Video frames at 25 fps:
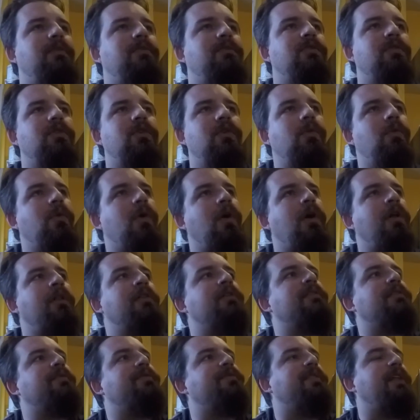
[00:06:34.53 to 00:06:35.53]

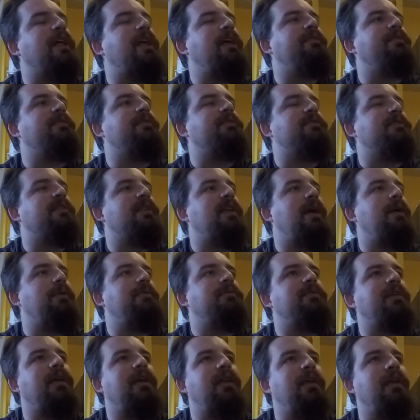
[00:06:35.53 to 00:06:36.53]
nuanced flavors that I
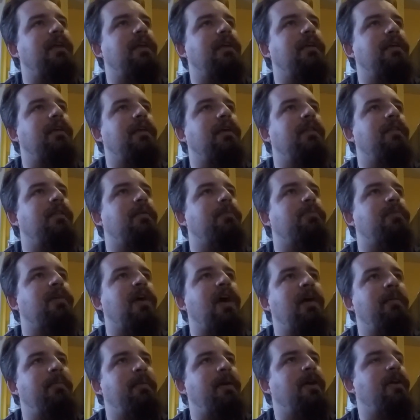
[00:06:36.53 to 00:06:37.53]
was getting in the
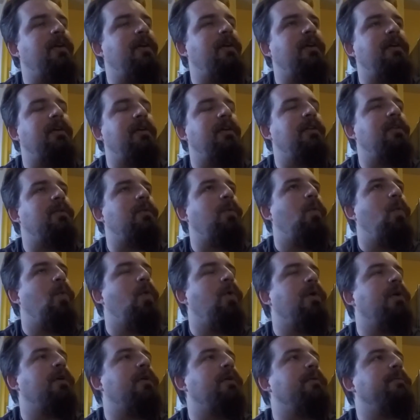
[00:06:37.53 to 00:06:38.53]
primary and in the
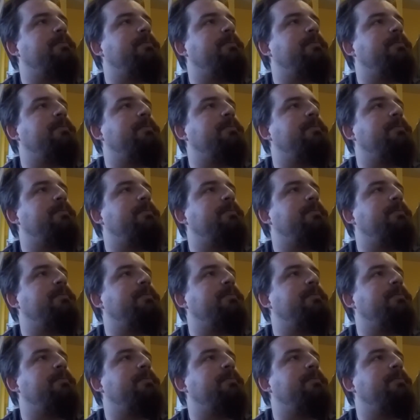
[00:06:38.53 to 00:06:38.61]
wort.